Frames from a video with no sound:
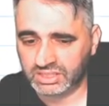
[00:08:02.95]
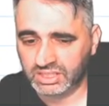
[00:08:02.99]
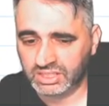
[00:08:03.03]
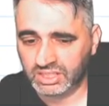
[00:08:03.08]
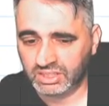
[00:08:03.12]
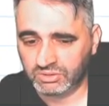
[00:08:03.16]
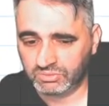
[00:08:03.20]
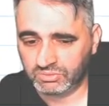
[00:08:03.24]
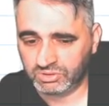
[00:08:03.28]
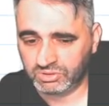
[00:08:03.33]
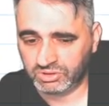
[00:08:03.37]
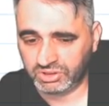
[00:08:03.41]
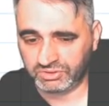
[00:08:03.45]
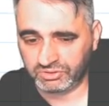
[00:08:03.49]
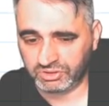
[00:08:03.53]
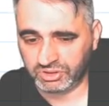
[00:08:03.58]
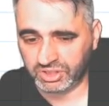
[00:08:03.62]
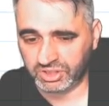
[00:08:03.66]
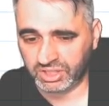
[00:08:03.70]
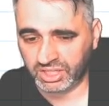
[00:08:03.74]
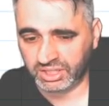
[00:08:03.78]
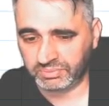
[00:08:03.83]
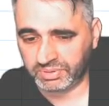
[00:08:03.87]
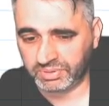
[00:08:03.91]
will give you
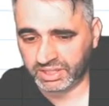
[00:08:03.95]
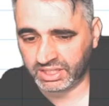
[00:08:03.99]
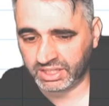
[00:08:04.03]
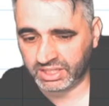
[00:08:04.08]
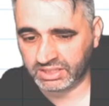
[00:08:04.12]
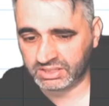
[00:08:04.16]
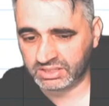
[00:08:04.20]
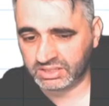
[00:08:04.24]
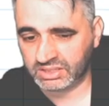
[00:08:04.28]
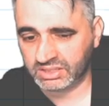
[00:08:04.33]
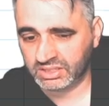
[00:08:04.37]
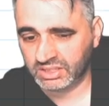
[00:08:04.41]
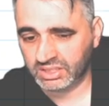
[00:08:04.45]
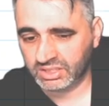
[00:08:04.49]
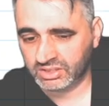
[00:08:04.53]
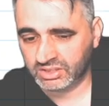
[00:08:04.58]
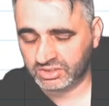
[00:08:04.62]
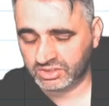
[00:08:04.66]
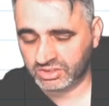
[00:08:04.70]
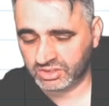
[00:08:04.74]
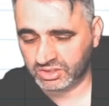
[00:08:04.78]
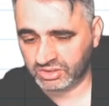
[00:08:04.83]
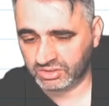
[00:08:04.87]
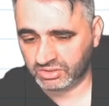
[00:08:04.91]
9 parts, so
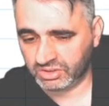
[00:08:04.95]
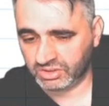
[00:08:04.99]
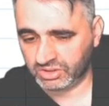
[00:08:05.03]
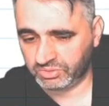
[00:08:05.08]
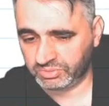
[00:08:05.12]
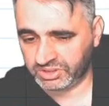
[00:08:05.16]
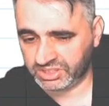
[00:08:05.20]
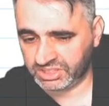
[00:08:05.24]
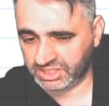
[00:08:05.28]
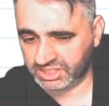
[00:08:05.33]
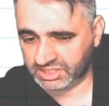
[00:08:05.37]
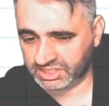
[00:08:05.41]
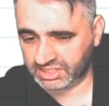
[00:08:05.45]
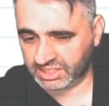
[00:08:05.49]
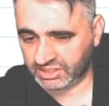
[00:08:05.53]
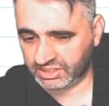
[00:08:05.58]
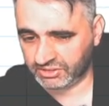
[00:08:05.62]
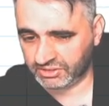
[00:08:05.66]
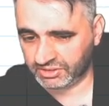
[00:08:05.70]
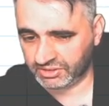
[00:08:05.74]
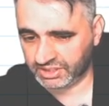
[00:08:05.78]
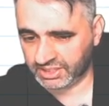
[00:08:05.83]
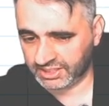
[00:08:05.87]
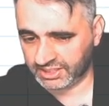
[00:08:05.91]
it'll be 16 on
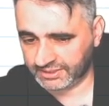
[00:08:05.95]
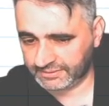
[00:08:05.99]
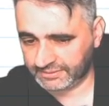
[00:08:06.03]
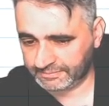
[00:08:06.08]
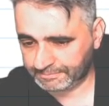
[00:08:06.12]
9.